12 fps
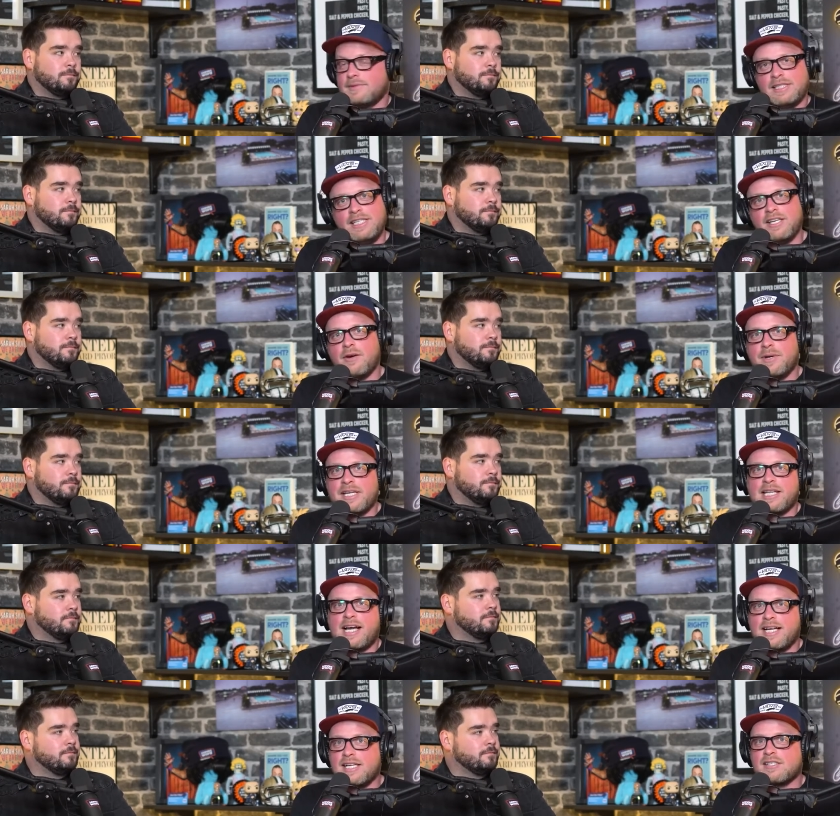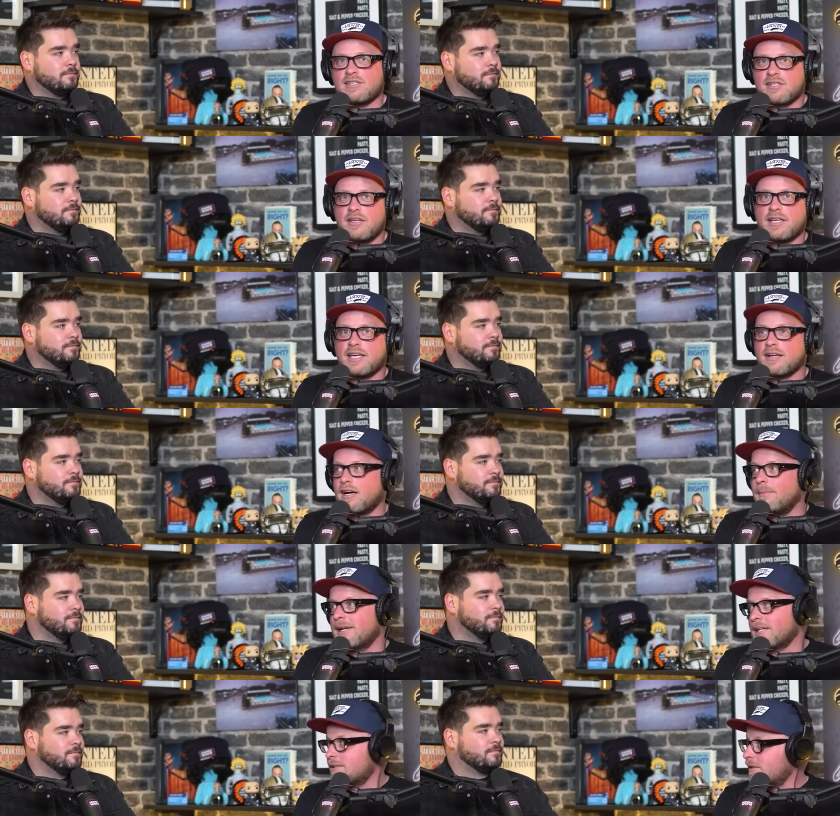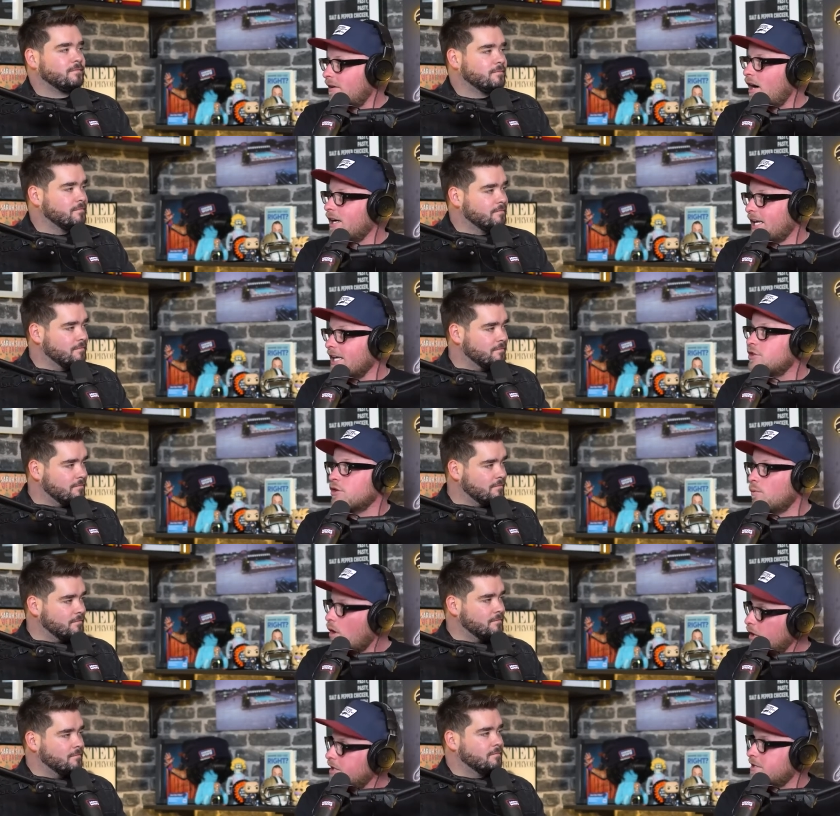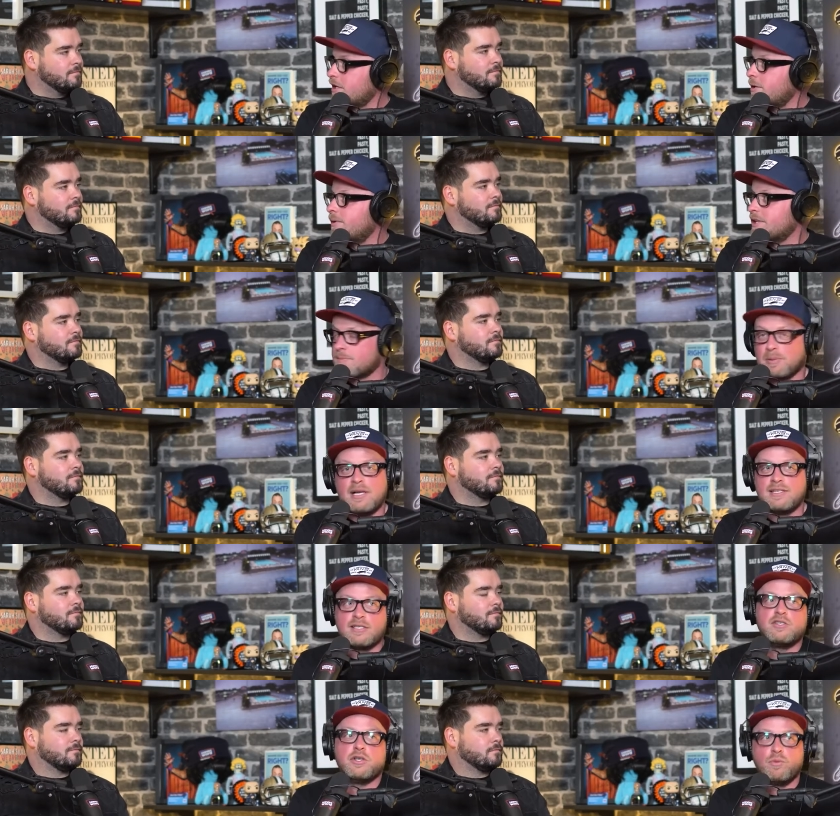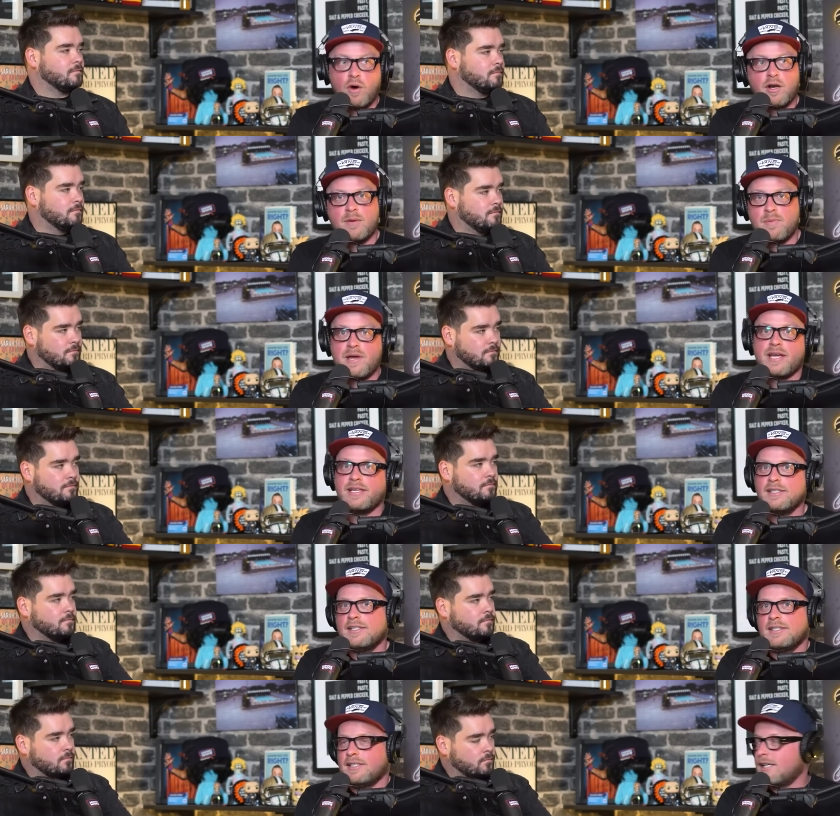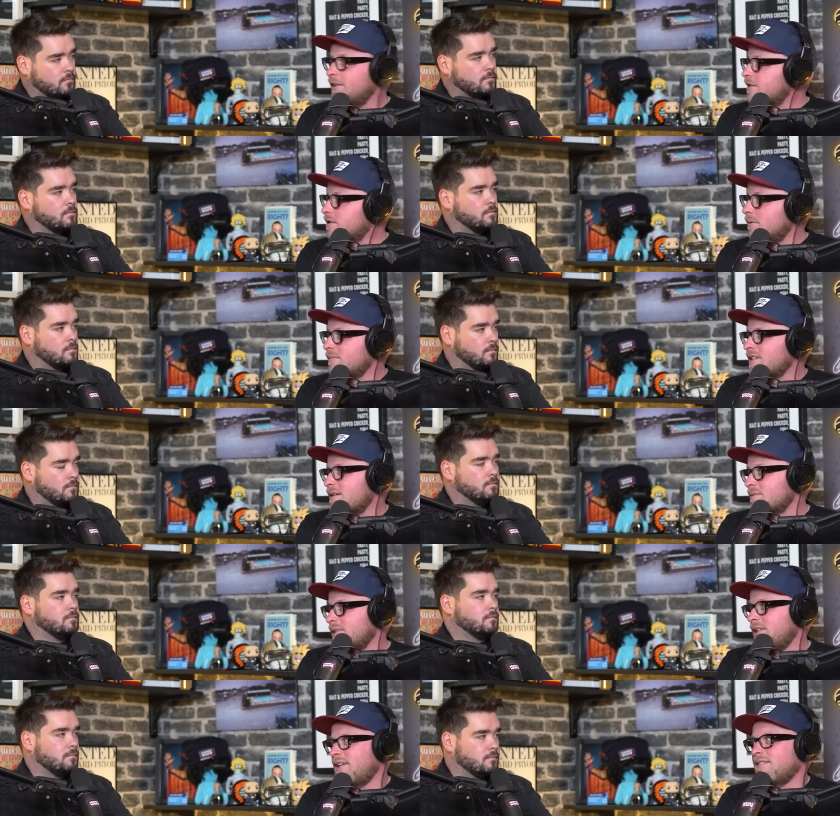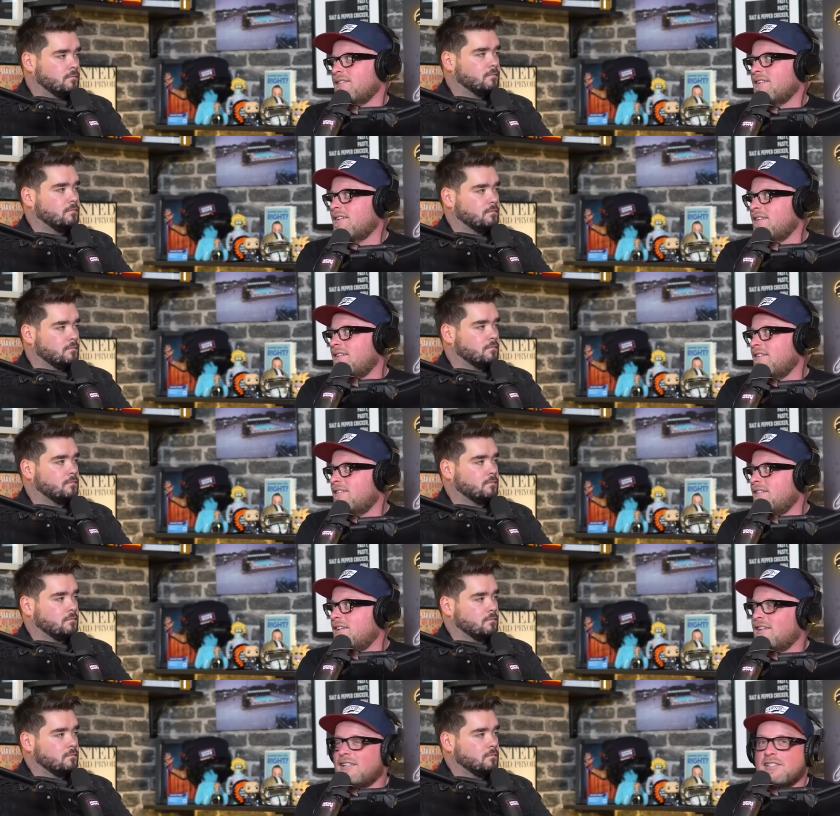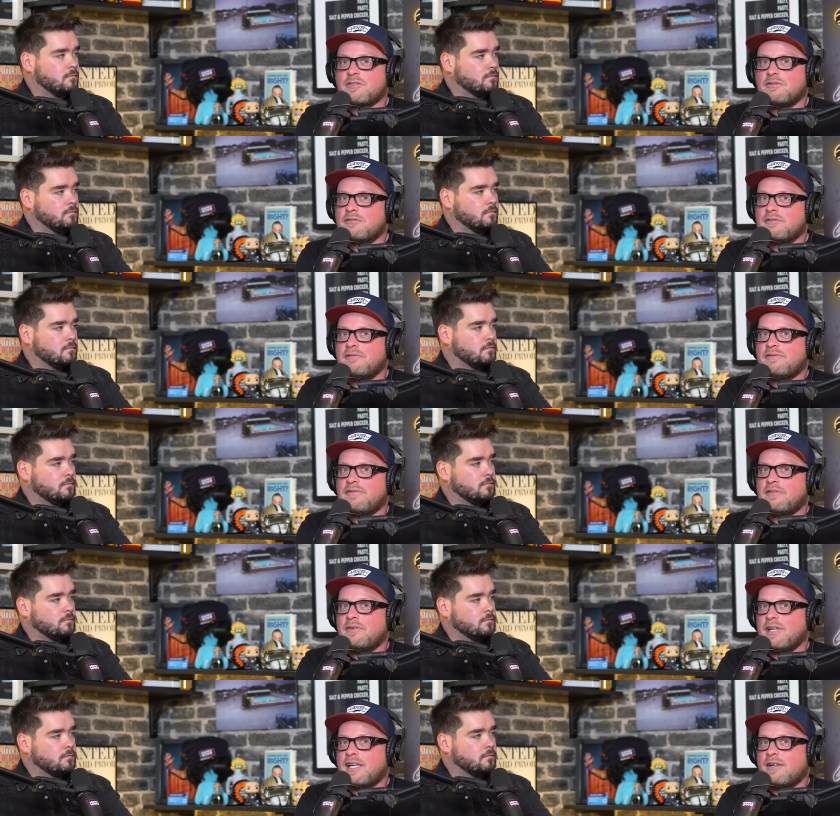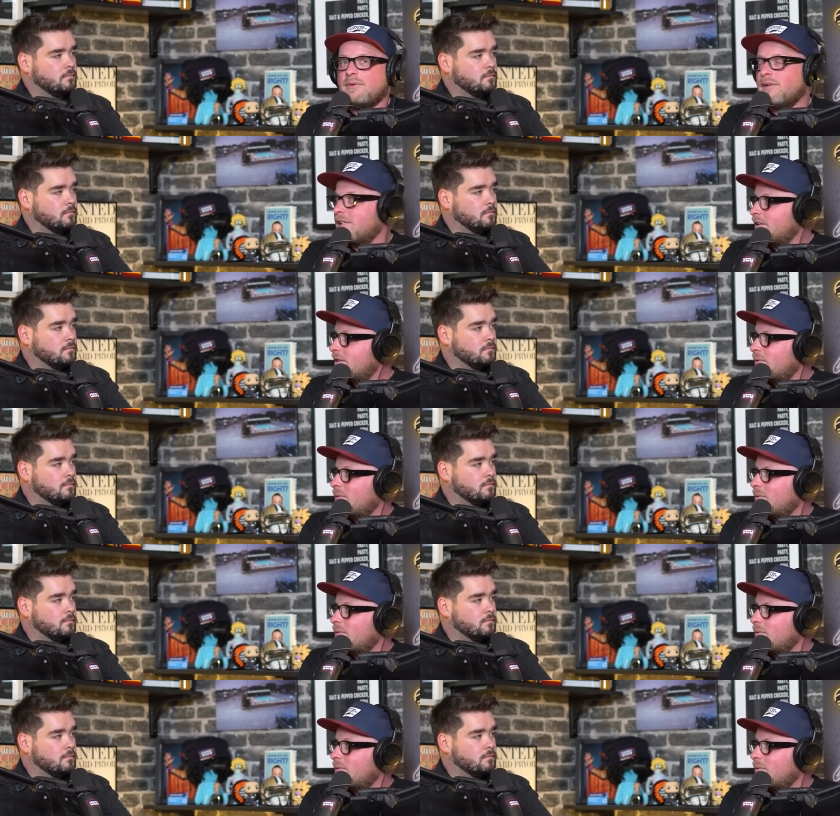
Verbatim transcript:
Speaker 1: You know, when you're like, as a circuit comic, there are gigs you want to do and there's places you want to be. And there's sometimes where you're like, oh, God, it's 140 quid on a